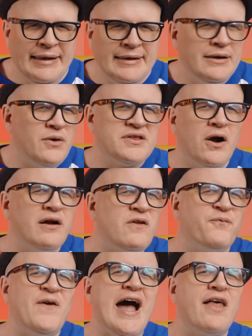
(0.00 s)
You know, it's hard
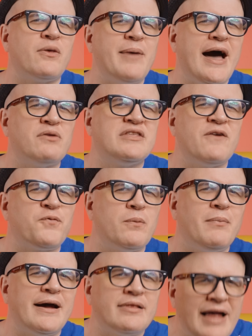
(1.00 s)
to fathom how
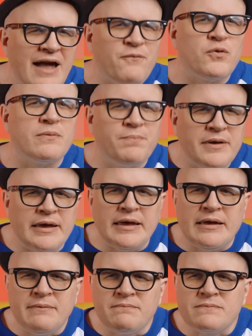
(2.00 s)
different my life would
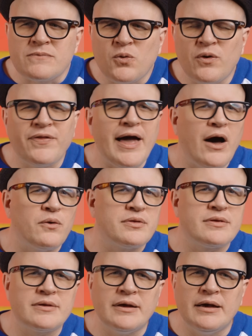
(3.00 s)
be
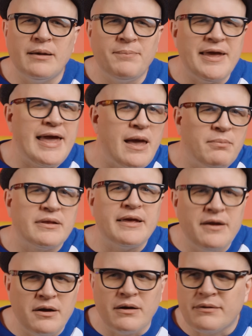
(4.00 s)
without uh, being able to
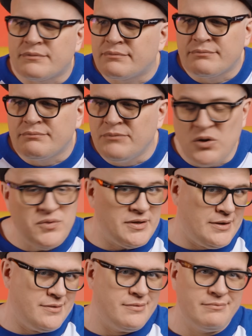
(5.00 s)
hear
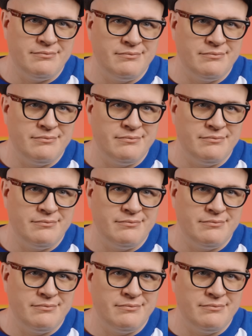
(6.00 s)
music.